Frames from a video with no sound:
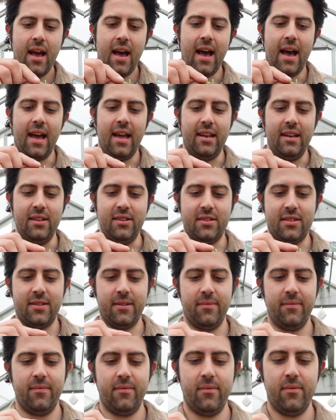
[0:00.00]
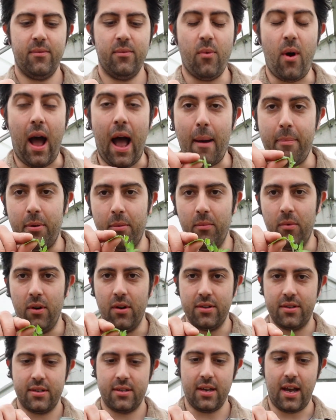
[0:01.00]
and what happened
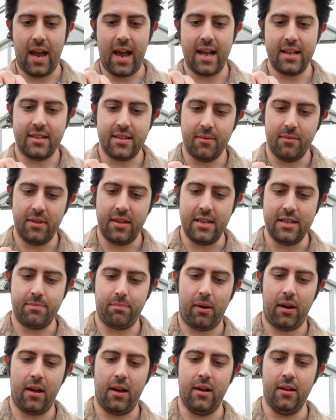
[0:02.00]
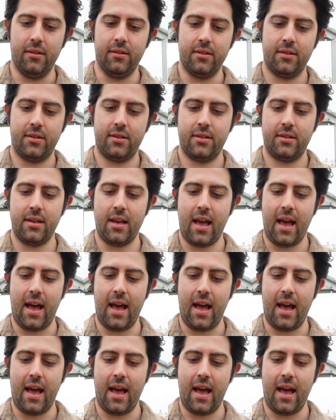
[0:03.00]
was I had some of these plants